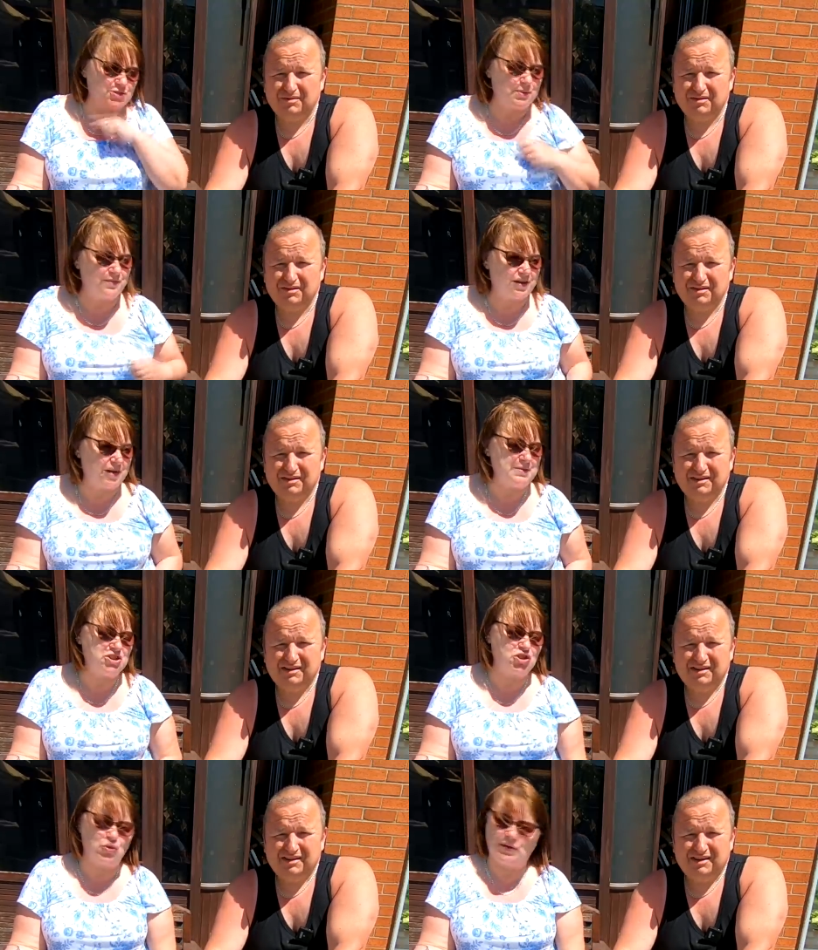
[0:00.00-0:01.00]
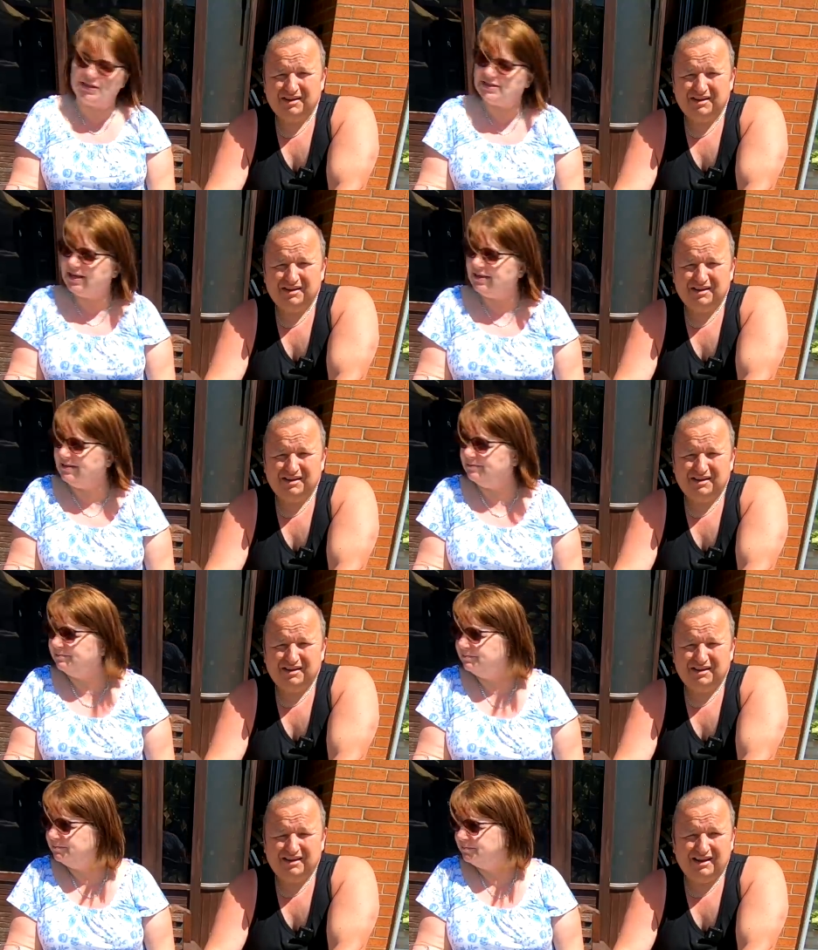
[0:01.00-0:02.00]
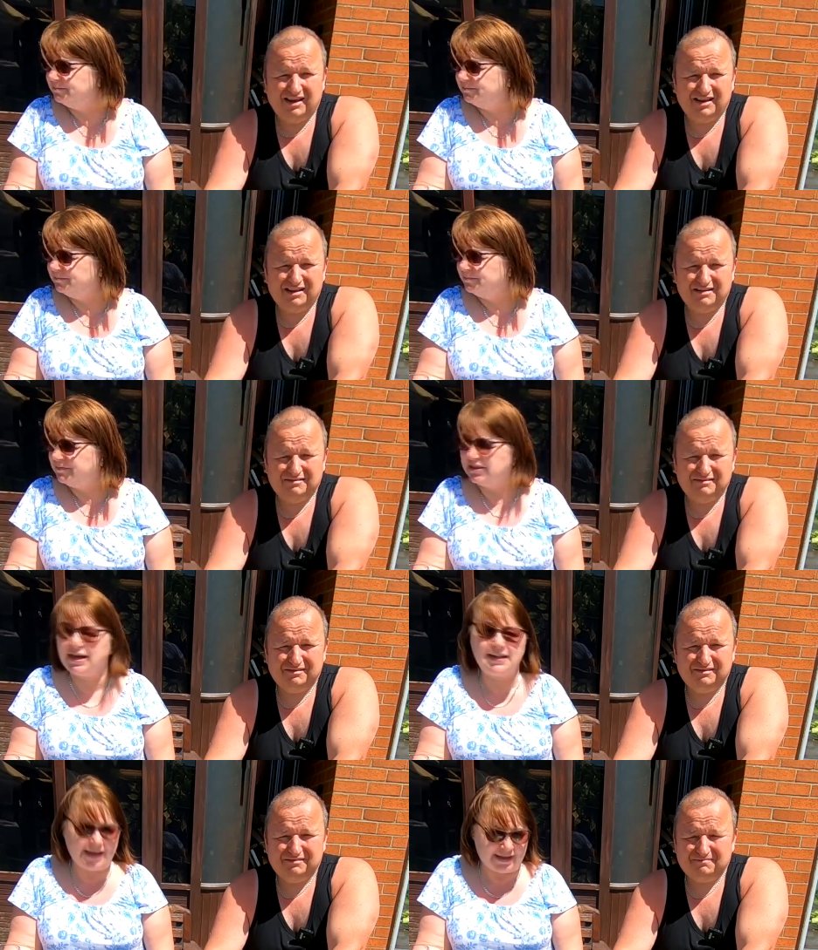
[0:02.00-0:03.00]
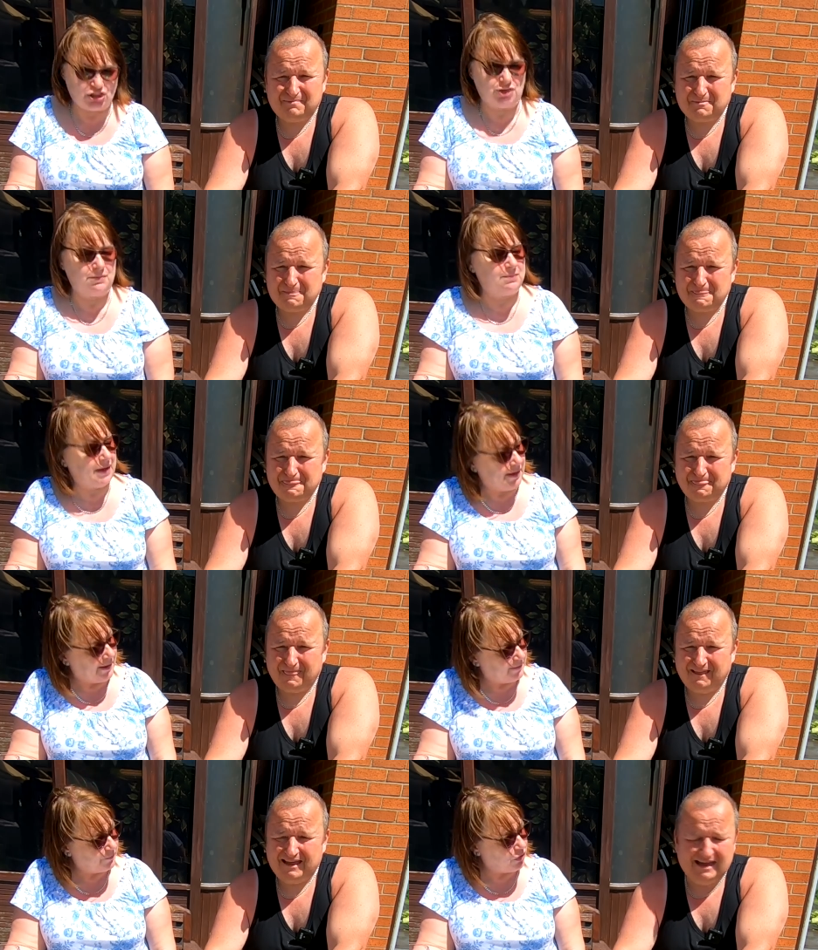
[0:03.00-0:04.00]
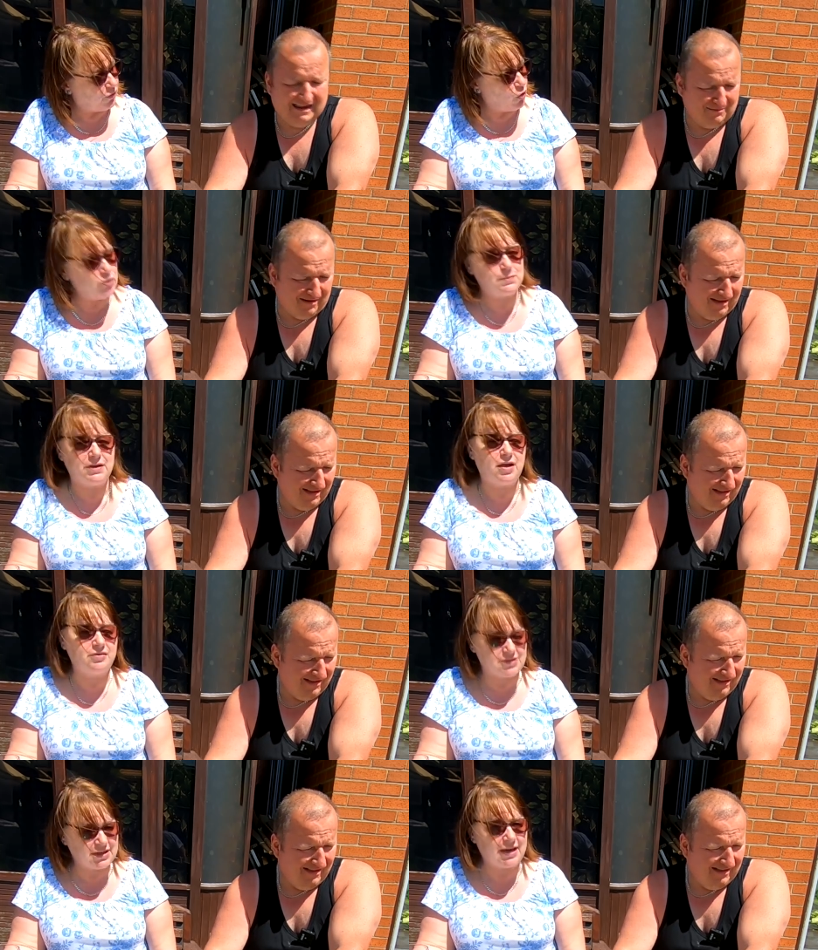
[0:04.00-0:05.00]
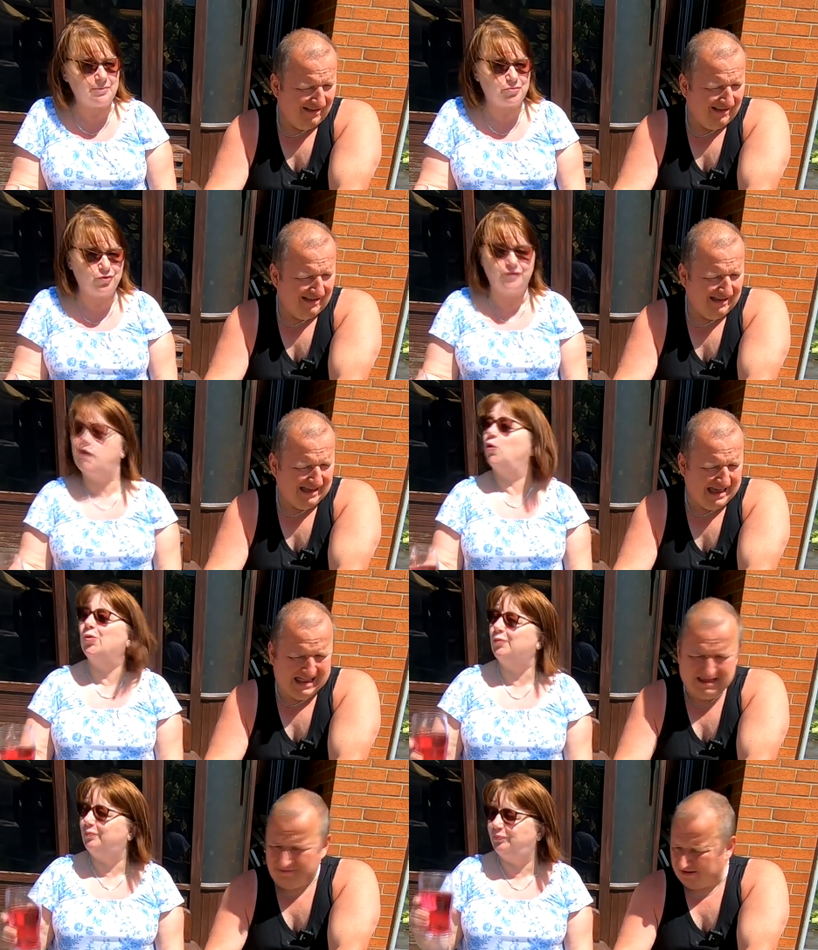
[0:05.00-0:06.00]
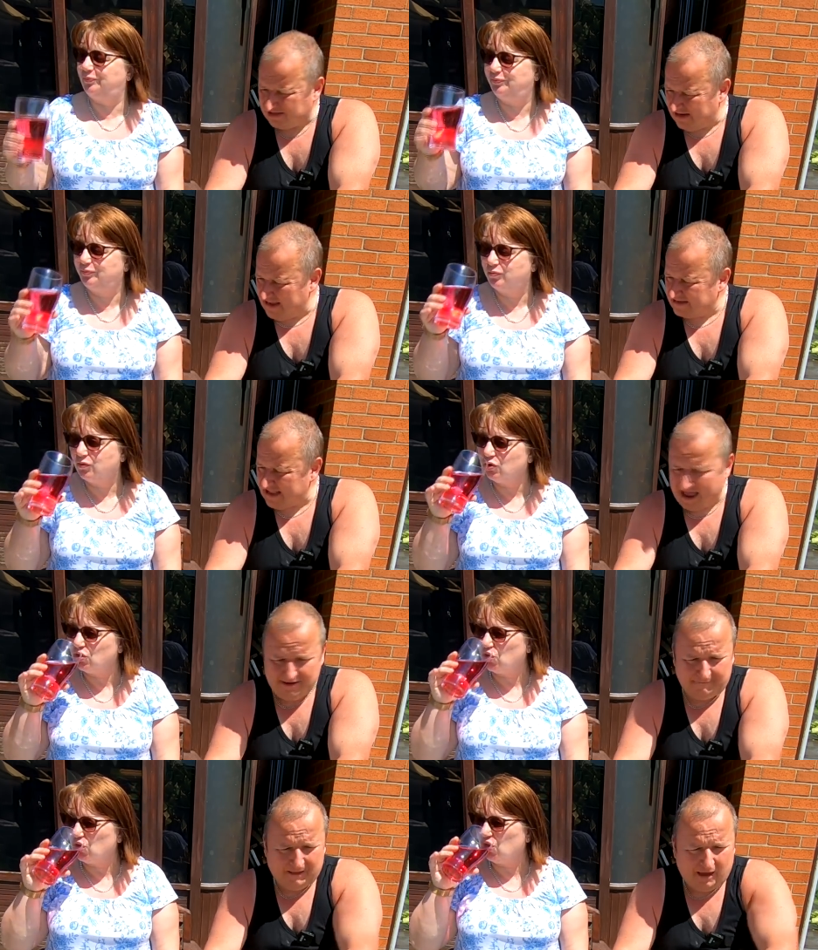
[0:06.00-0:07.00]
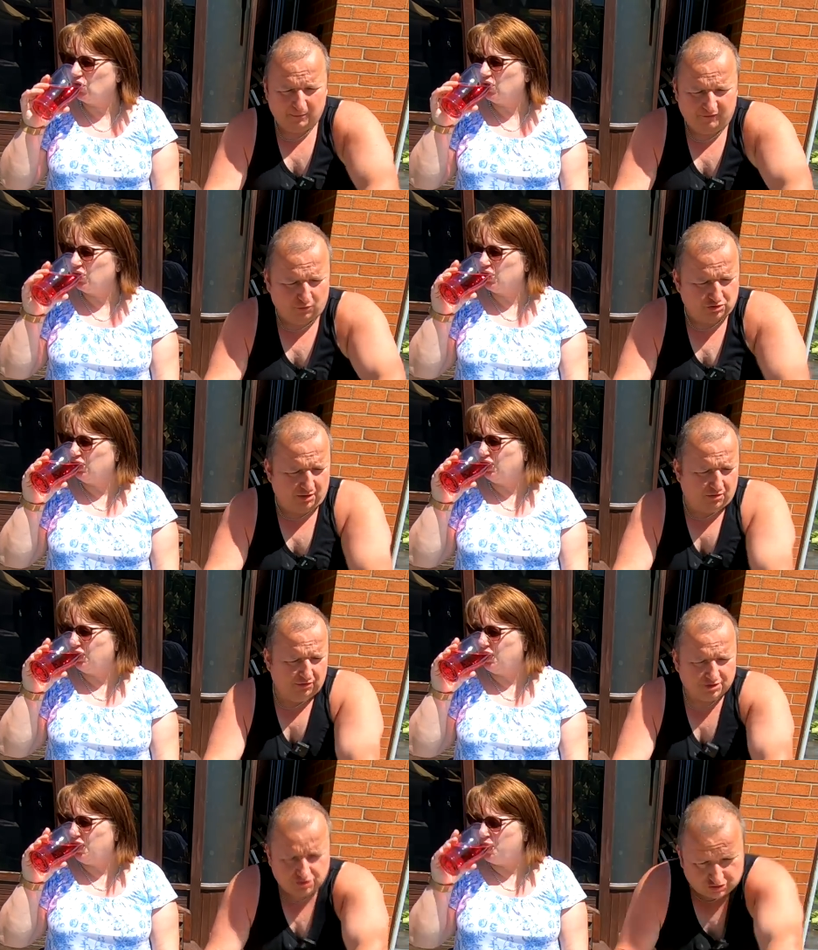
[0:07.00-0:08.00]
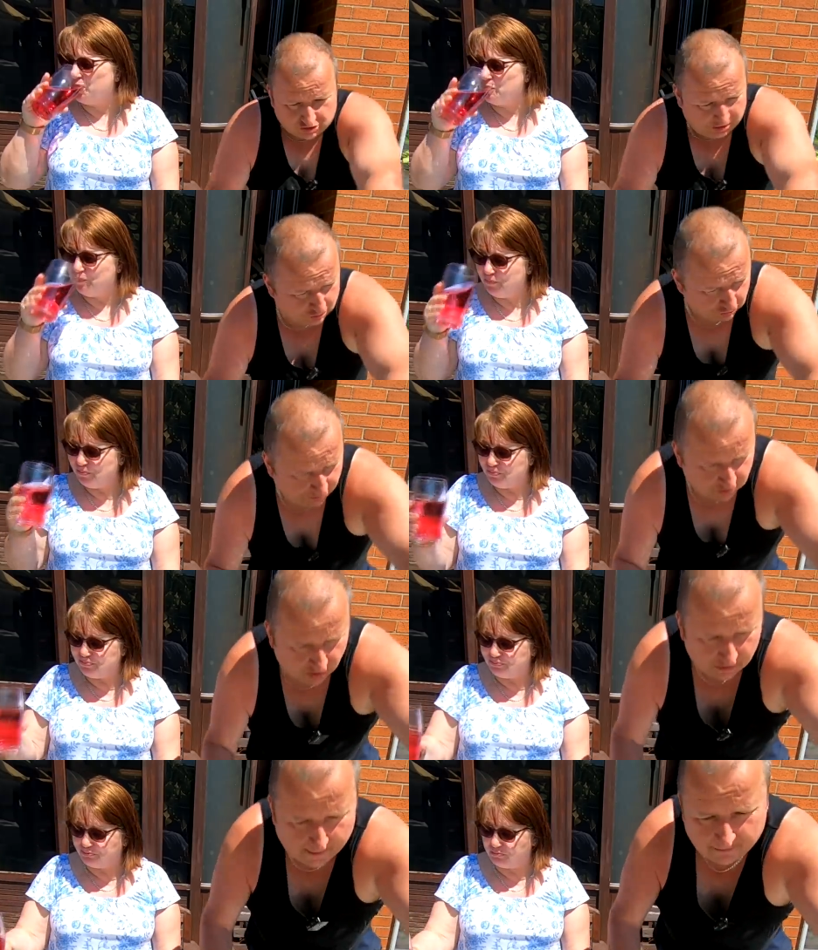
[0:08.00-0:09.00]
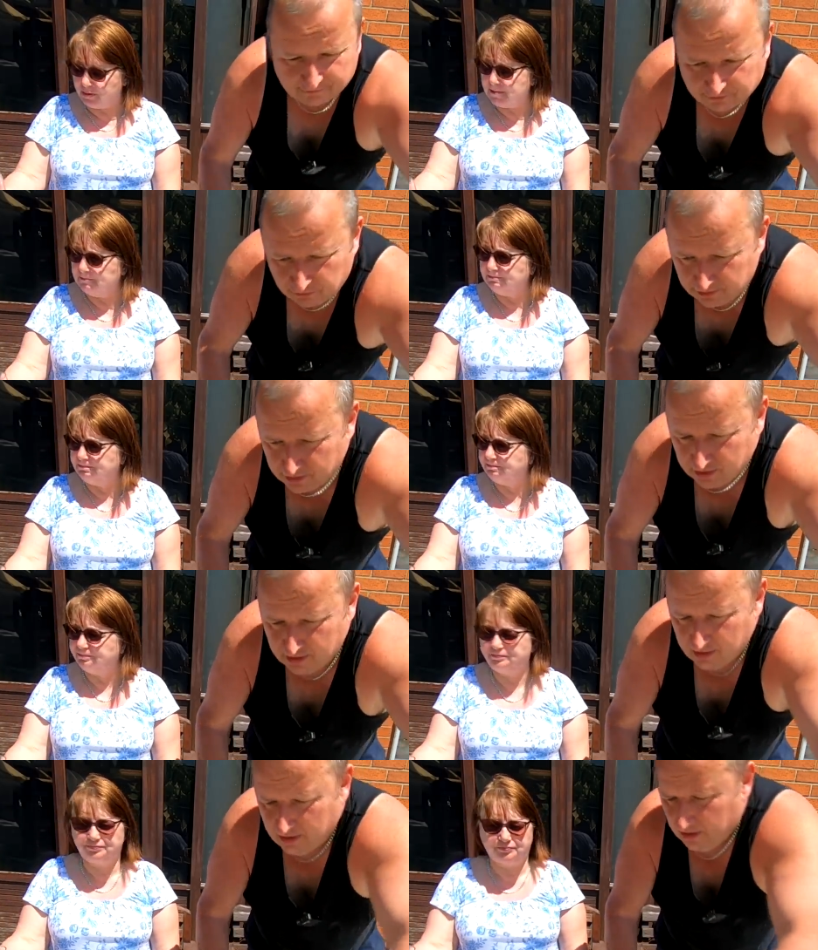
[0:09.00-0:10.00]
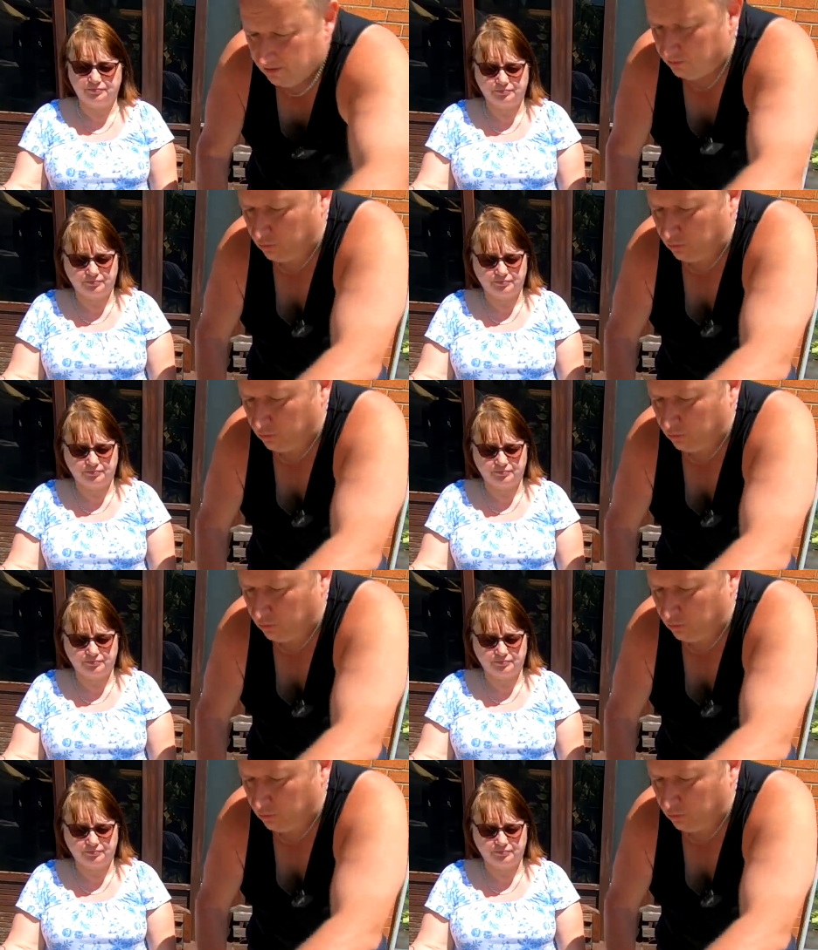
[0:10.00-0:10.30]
Speaker 1: to him for coming two weeks late. Yeah. Take that, Jimmy Butler. He'll always be known as the April Fool.
Speaker 2: Anyway, so that's that. We've also got this just literally turned up through the, the